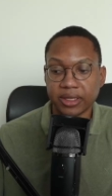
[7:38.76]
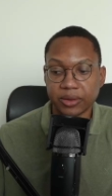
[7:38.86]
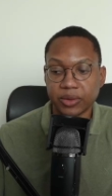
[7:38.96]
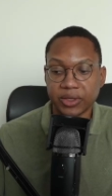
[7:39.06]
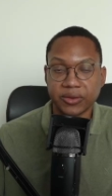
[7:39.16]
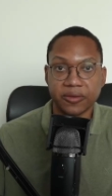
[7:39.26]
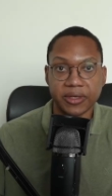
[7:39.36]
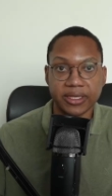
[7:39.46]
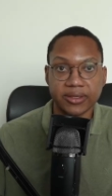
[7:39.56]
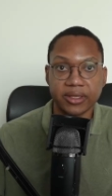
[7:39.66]
they're doing those
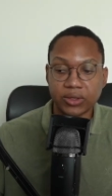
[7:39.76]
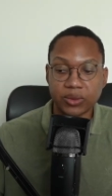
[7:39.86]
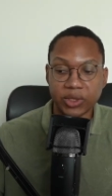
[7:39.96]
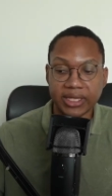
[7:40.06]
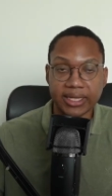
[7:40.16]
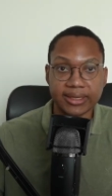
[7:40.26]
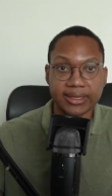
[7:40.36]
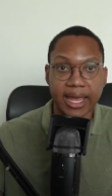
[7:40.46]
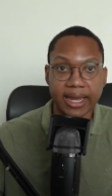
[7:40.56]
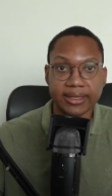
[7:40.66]
events with the
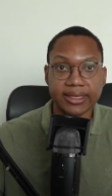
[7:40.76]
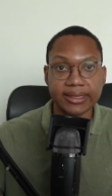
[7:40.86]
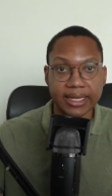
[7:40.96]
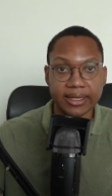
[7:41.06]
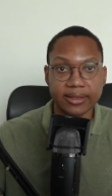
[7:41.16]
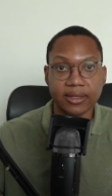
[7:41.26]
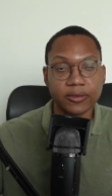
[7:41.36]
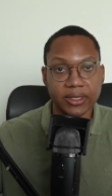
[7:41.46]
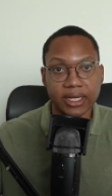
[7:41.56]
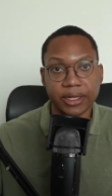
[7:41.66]
exact intent of
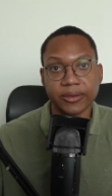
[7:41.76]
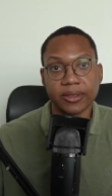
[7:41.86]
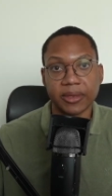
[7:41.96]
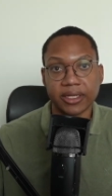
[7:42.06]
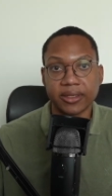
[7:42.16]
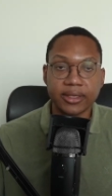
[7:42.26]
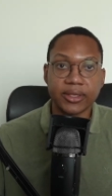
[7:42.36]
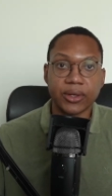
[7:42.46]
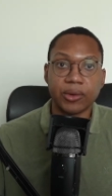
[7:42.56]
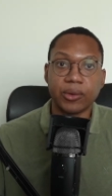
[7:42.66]
trying to hire somebody.
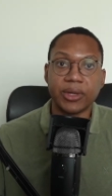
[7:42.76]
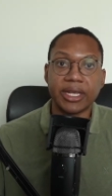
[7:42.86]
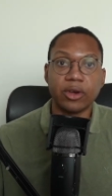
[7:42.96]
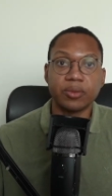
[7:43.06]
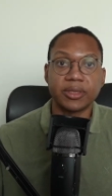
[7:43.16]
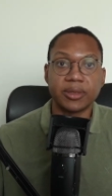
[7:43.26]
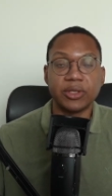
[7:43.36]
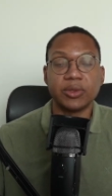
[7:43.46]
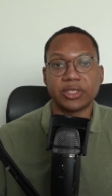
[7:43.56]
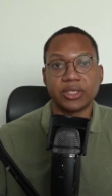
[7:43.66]
So it helps that
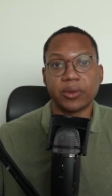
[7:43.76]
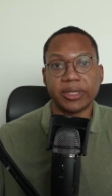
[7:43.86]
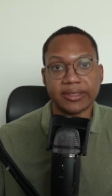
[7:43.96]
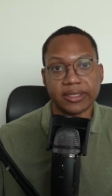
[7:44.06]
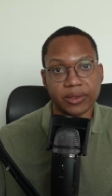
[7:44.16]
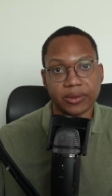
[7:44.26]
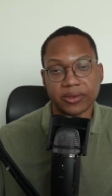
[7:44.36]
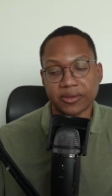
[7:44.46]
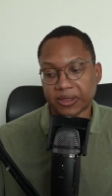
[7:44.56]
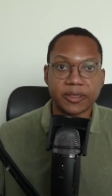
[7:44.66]
you can just easily go to
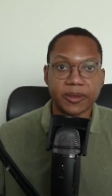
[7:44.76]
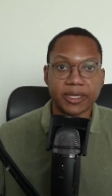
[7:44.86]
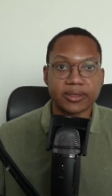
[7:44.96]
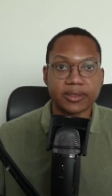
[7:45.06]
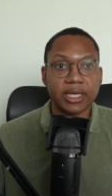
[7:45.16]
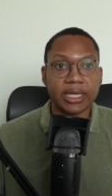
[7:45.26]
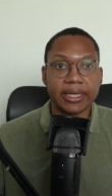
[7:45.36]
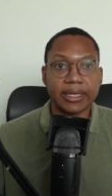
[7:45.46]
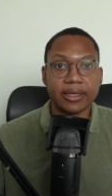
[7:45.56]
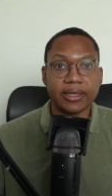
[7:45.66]
those events. But
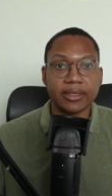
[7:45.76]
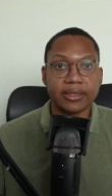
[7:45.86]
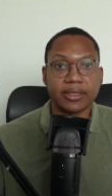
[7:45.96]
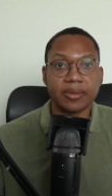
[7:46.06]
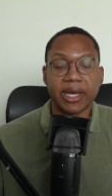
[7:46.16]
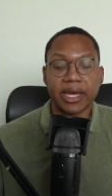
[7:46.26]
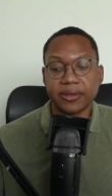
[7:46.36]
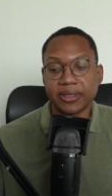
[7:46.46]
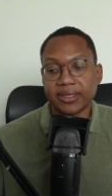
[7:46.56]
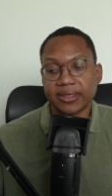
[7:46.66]
it doesn't matter
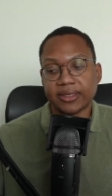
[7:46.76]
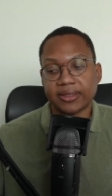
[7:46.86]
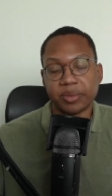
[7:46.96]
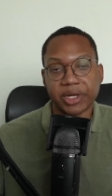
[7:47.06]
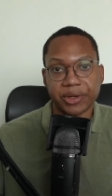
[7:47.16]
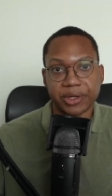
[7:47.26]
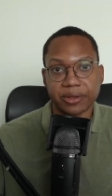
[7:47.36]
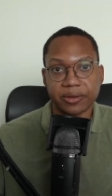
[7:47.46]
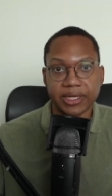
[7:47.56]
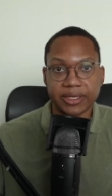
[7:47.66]
in the sense that it's a
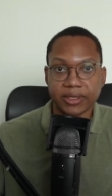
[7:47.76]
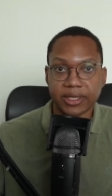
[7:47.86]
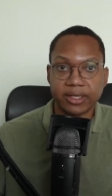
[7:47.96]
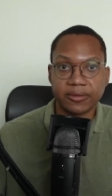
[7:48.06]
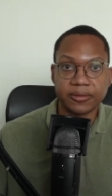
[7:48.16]
barrier, right? There's a lot of